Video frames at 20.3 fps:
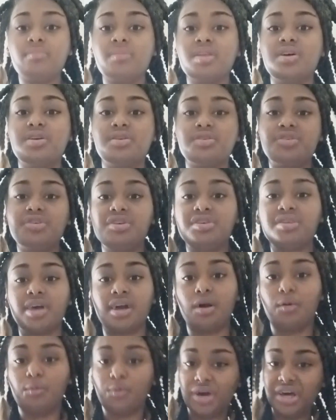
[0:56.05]
And she's
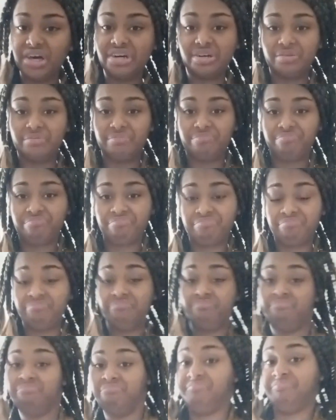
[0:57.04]
like, Well,
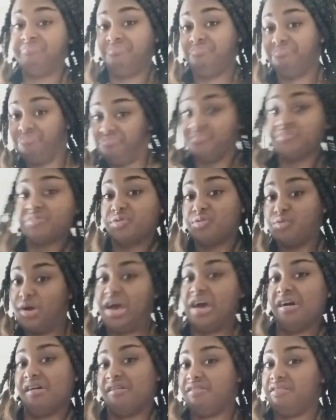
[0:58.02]

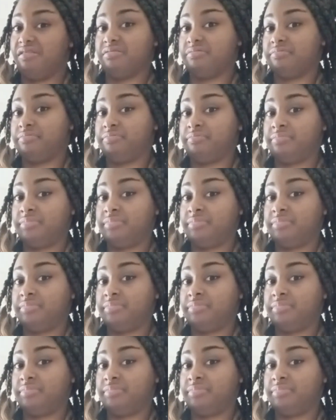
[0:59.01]
well,